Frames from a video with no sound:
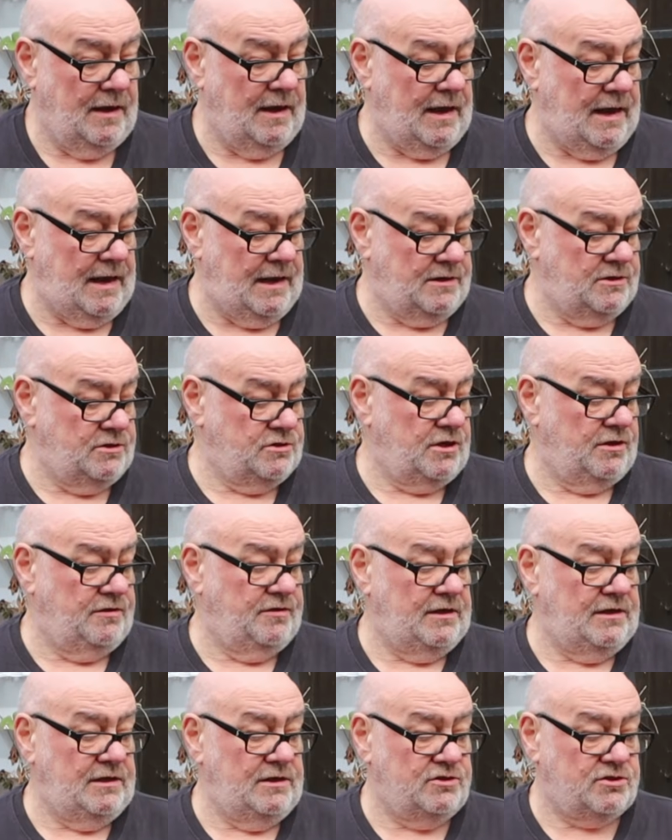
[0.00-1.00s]
And
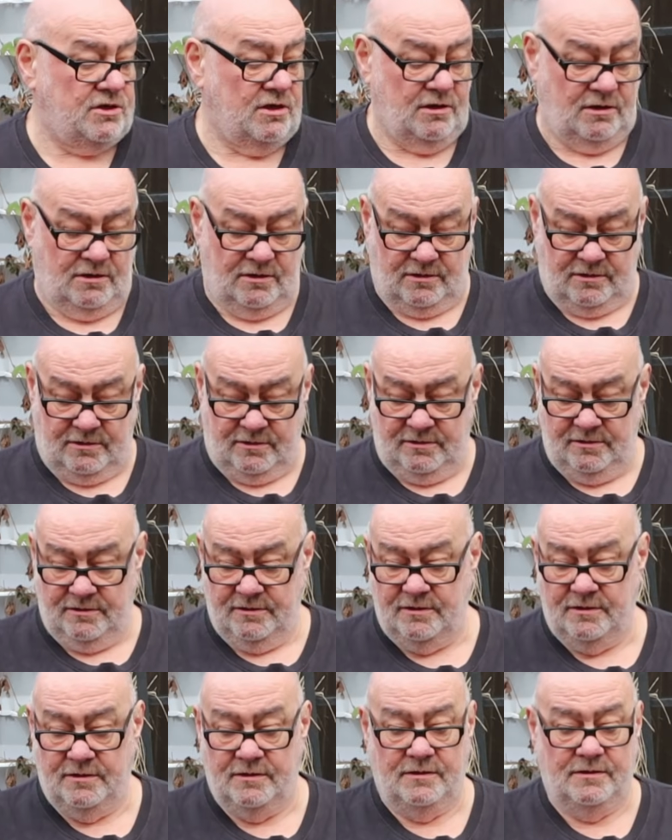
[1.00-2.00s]
these are,
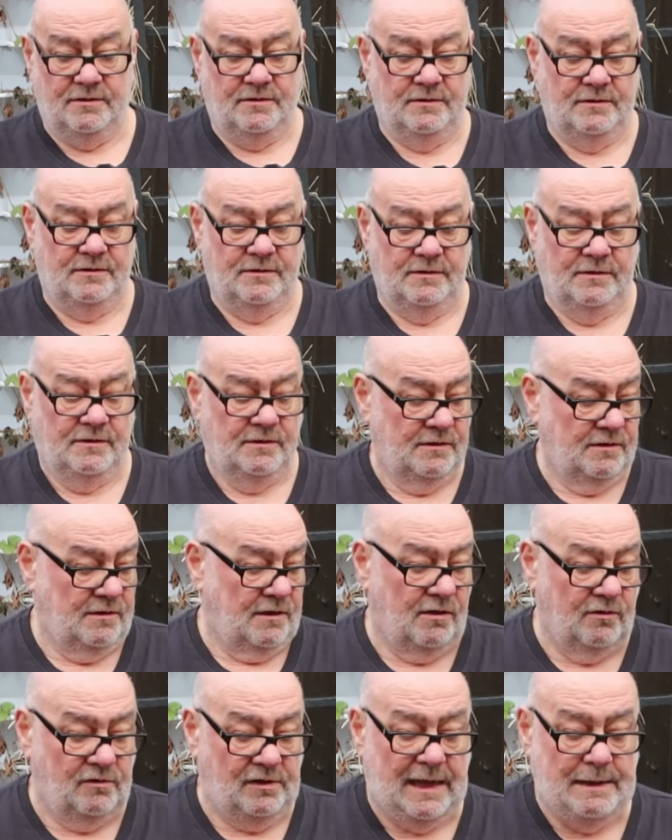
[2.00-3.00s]

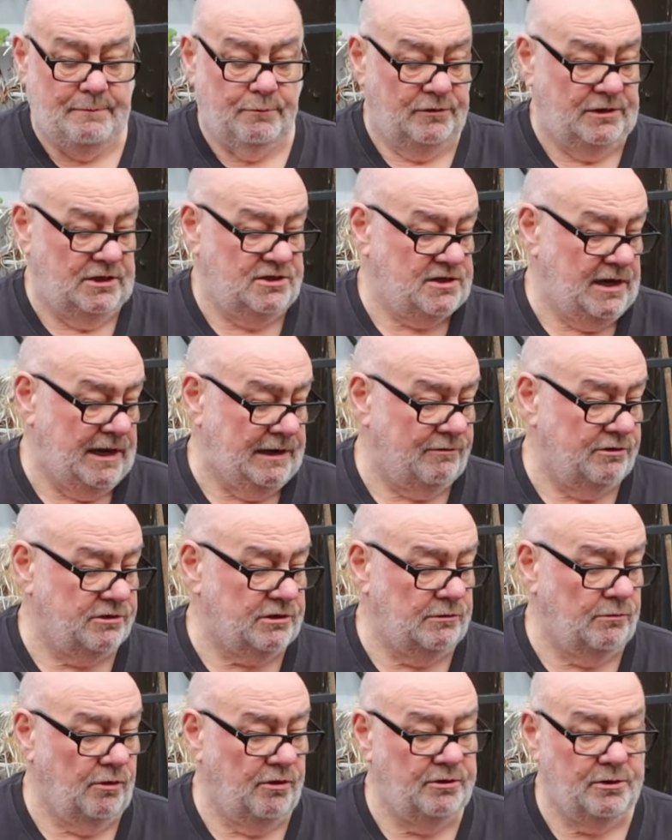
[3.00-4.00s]
I'll label these later, I
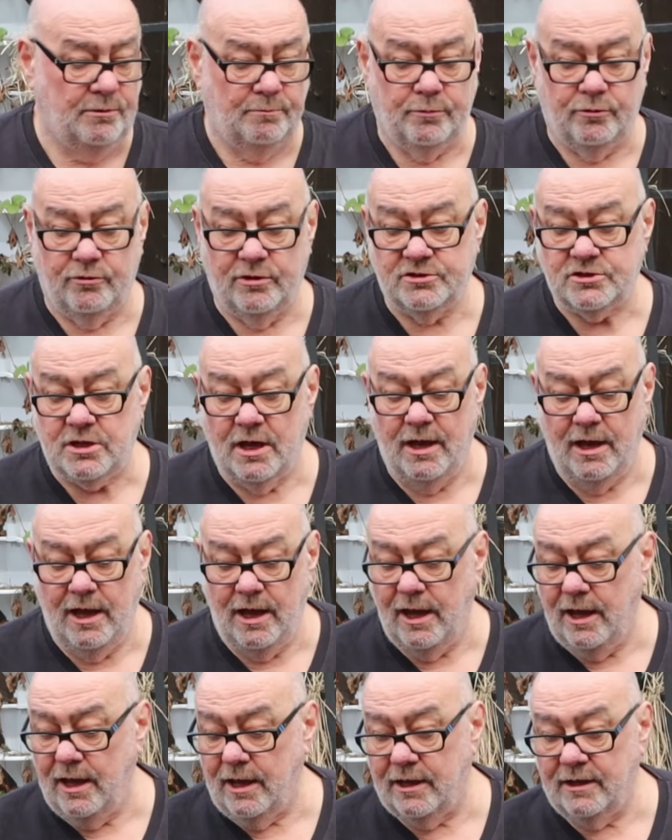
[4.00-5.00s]
don't know what the number is.
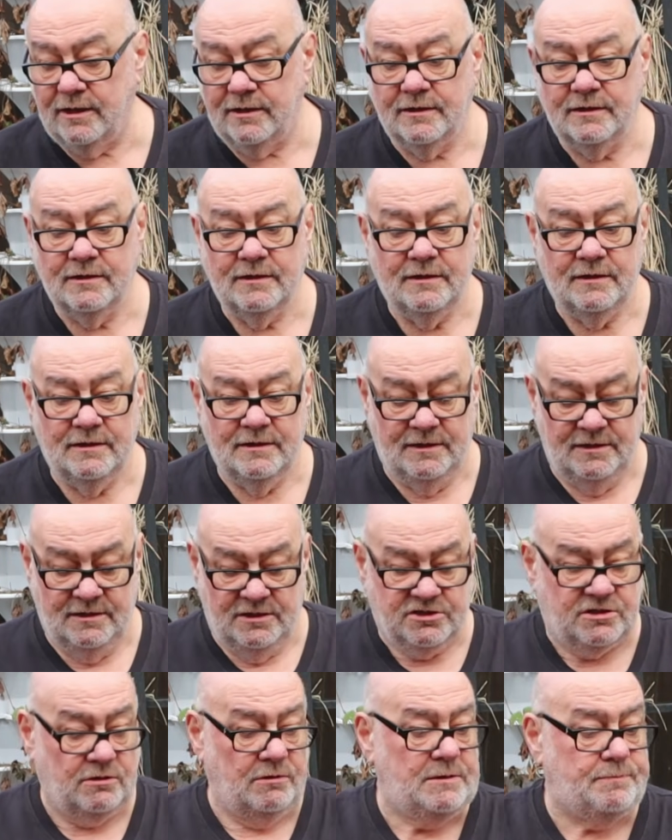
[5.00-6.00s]

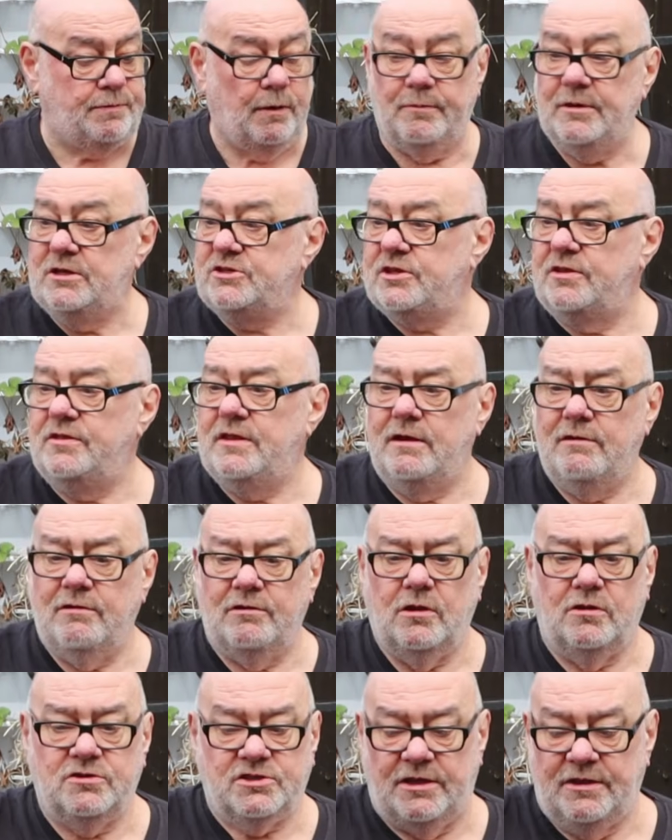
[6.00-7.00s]
So he's pop these in there
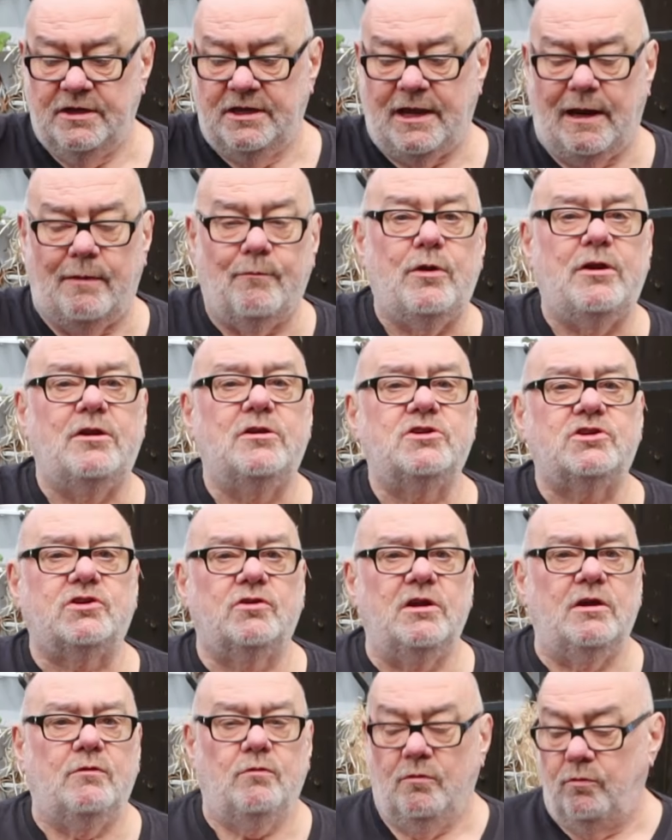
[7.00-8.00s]
and I'll take the camera in and
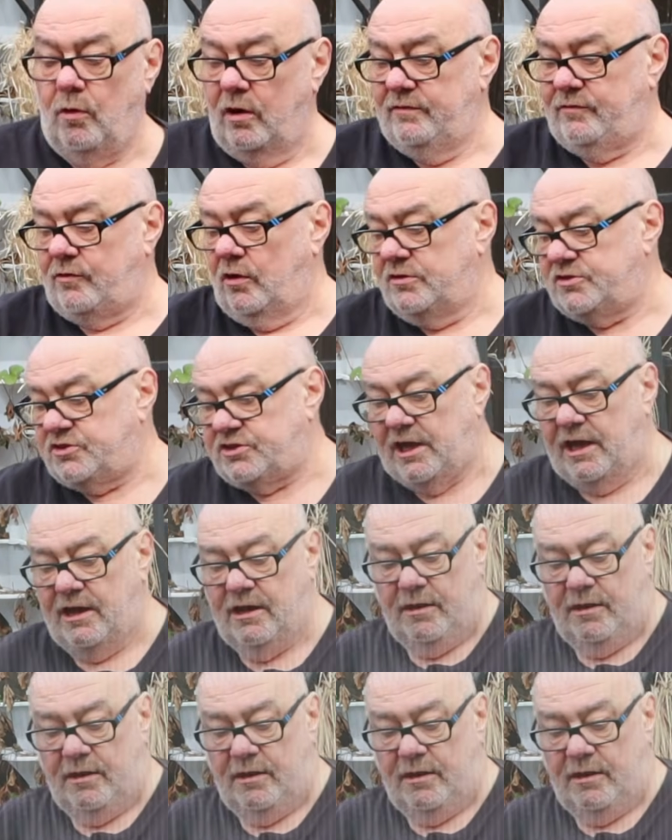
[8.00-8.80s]
show you what I got set